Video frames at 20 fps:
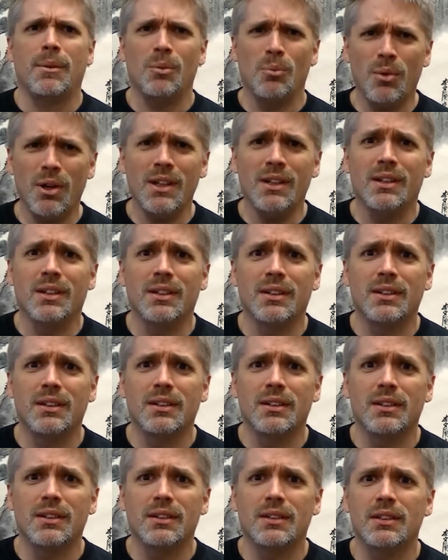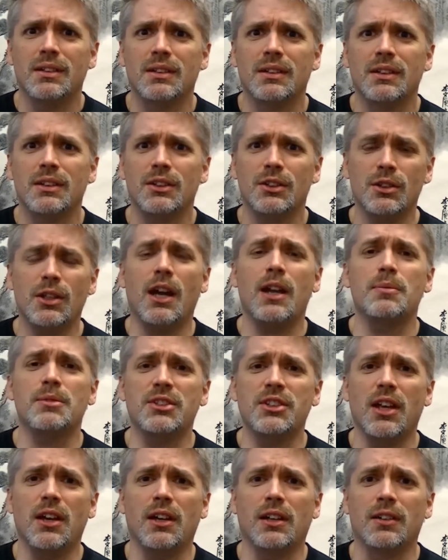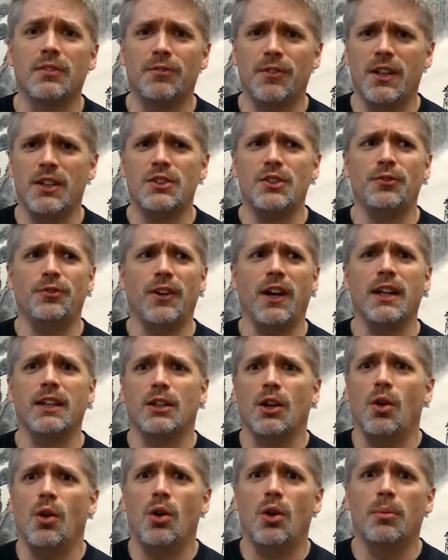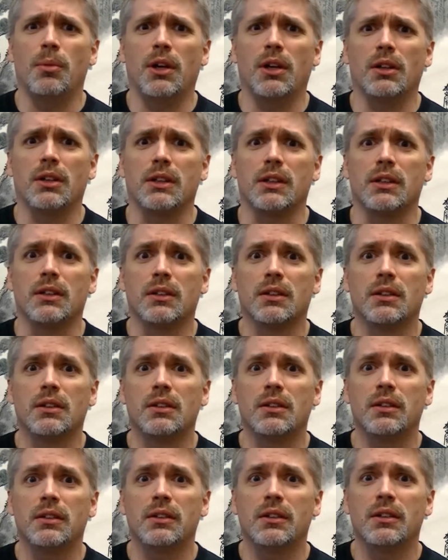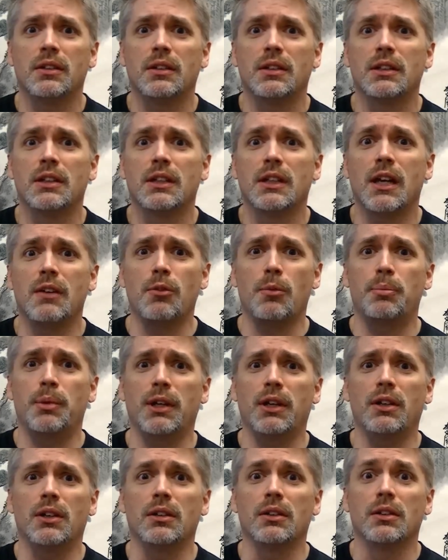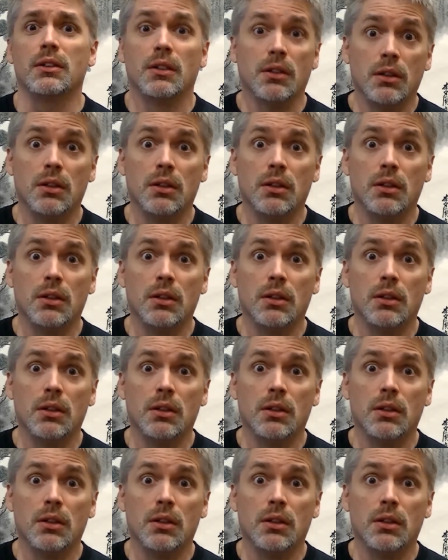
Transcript: What? You got him stunned. Finish the fight. Go home early. Have a beer.